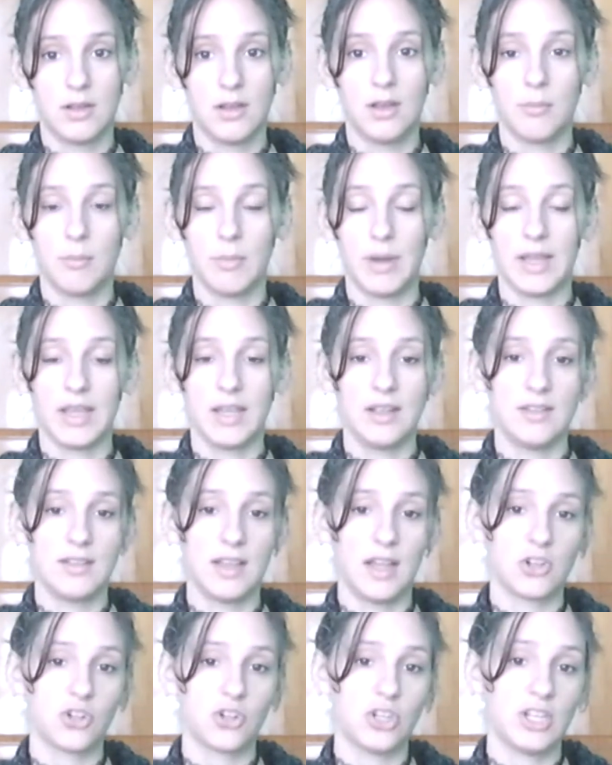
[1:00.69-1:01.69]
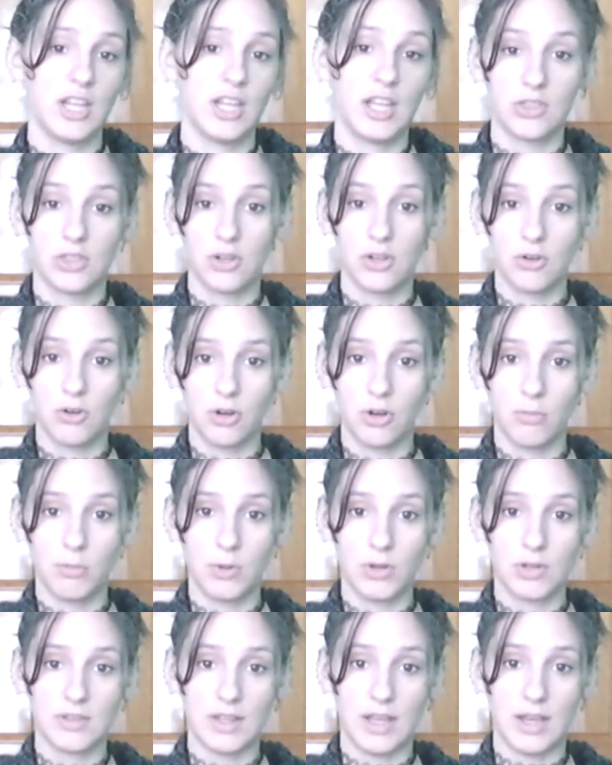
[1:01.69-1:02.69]
My kids actually take their
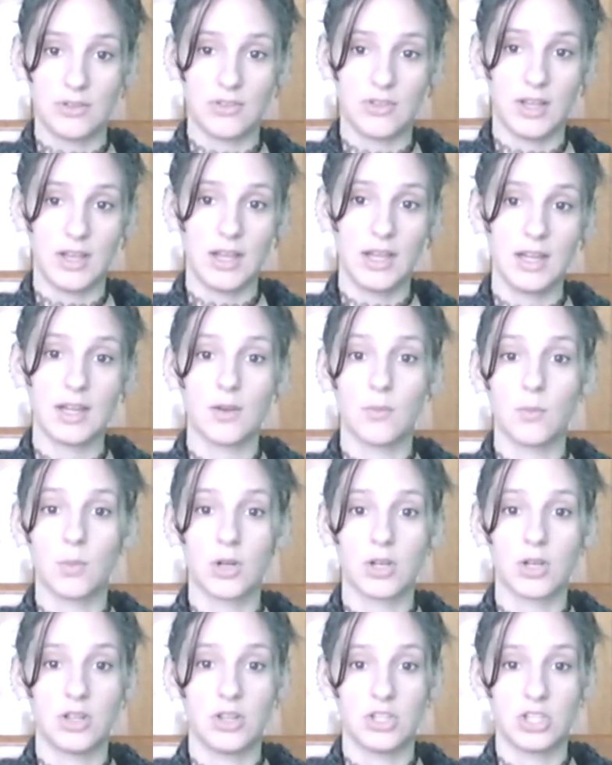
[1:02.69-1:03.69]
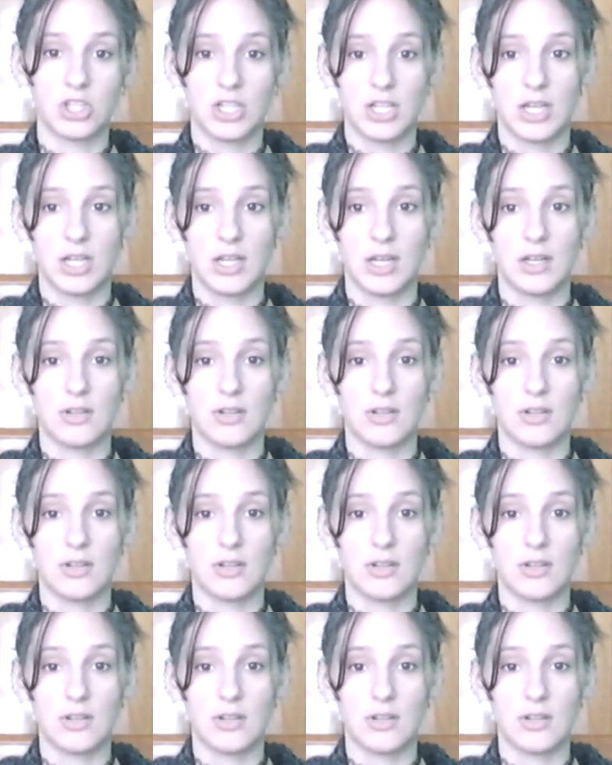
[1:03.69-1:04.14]
Chromebooks outside and work in the shade